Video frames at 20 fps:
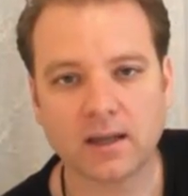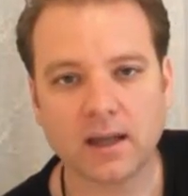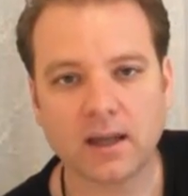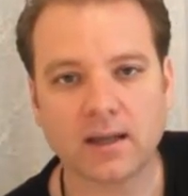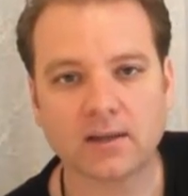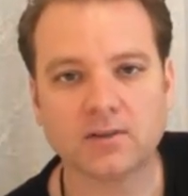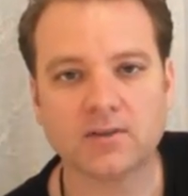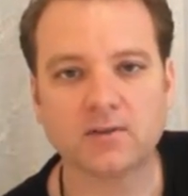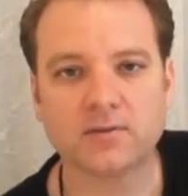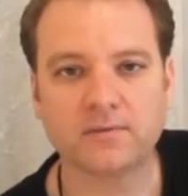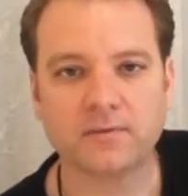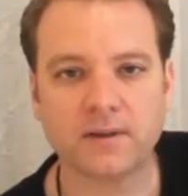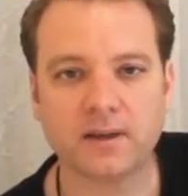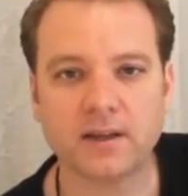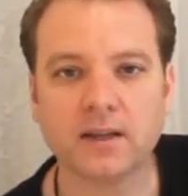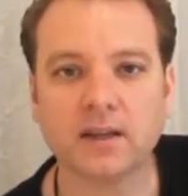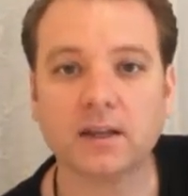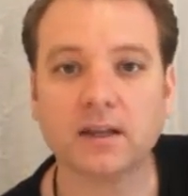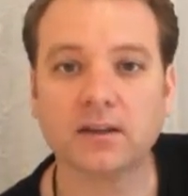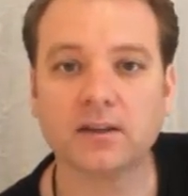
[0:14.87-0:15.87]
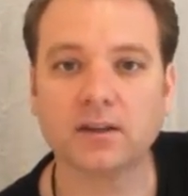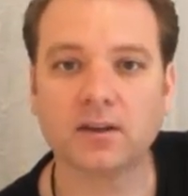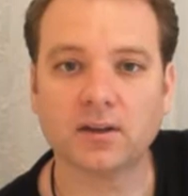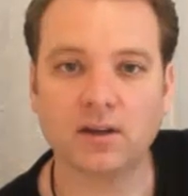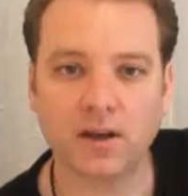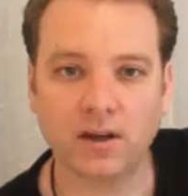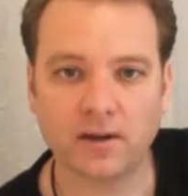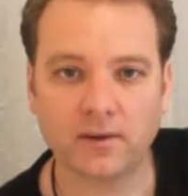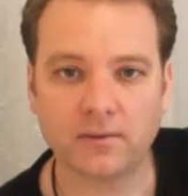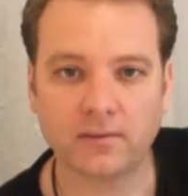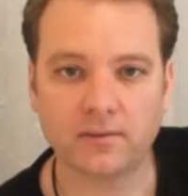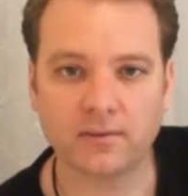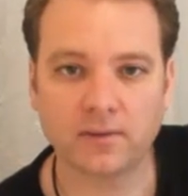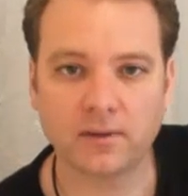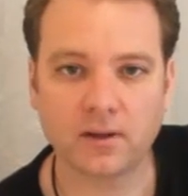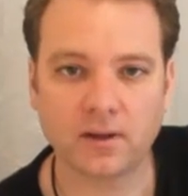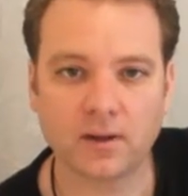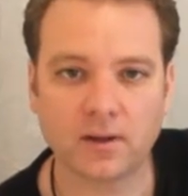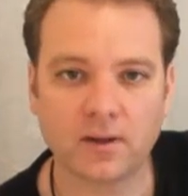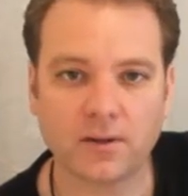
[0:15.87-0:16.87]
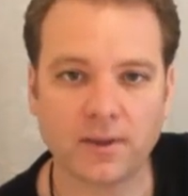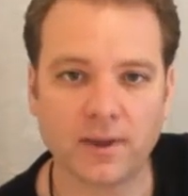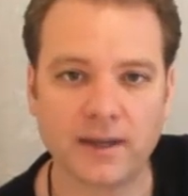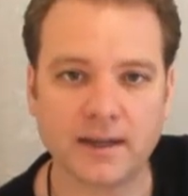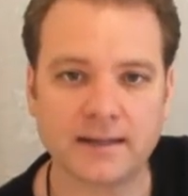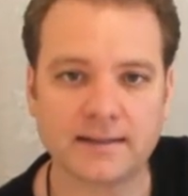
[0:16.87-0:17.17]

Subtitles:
and to feeling the love that